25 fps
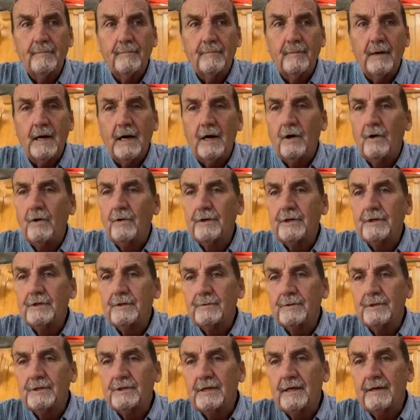my
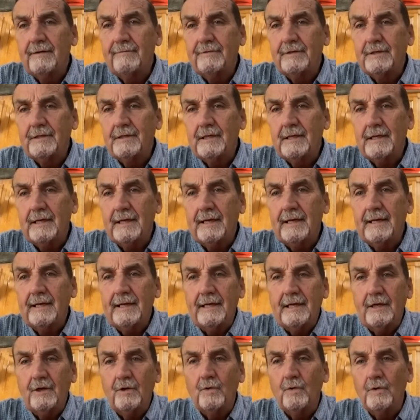oldest was seventeen.
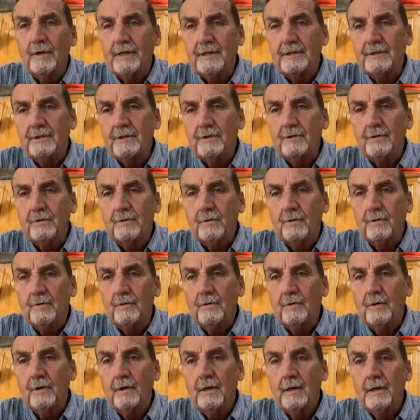He quit
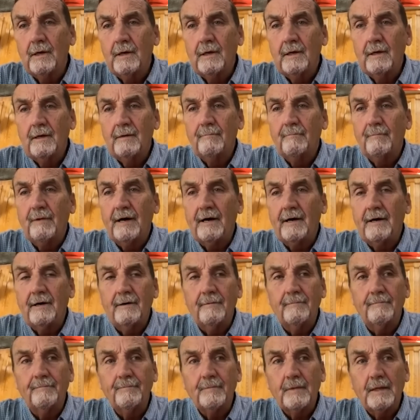school.
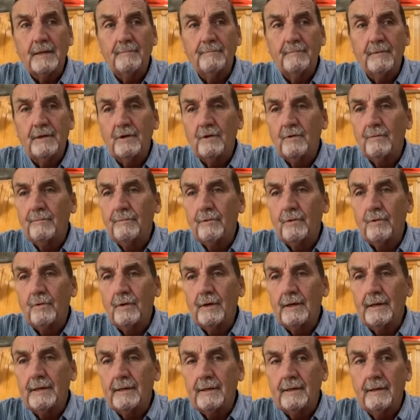My middle
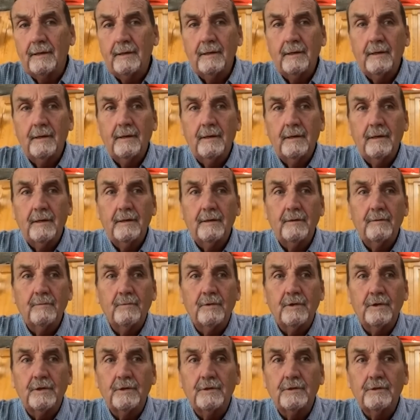boy
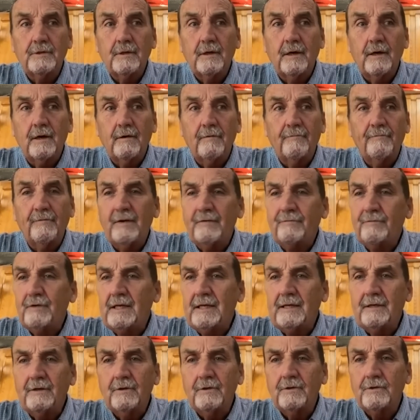was uh,
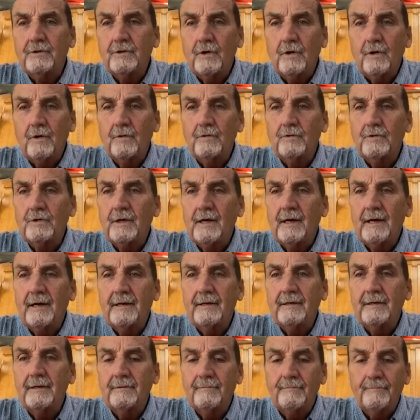15 years old,
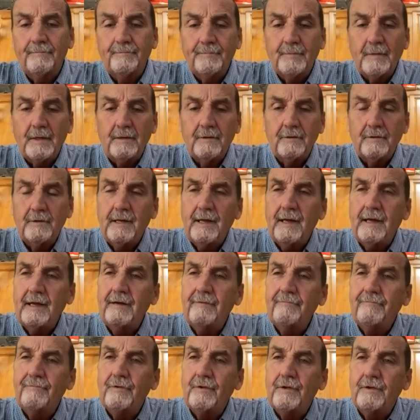trying to
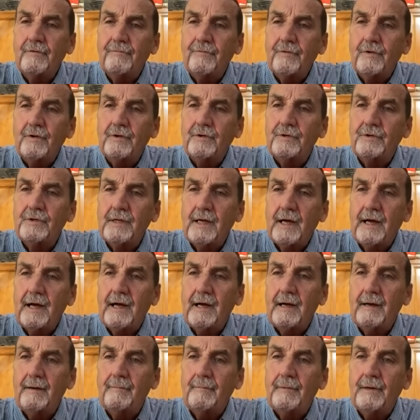date for the first
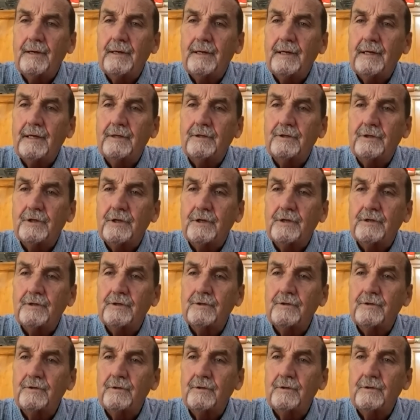time, and it
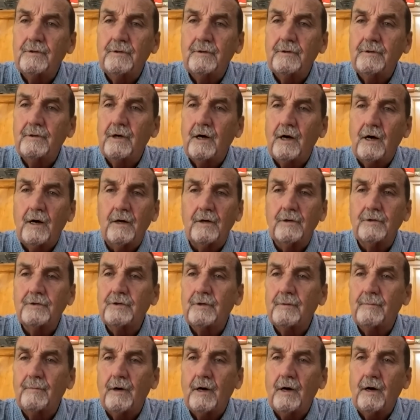just caused
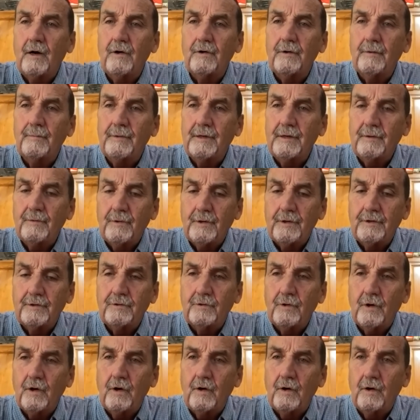them all to be
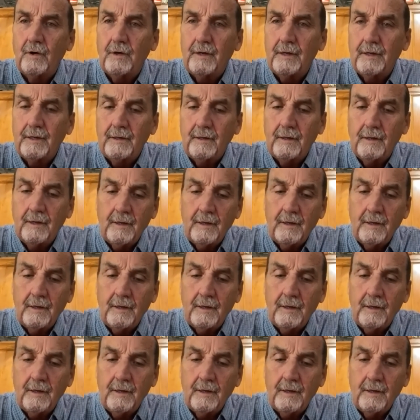withdrawn and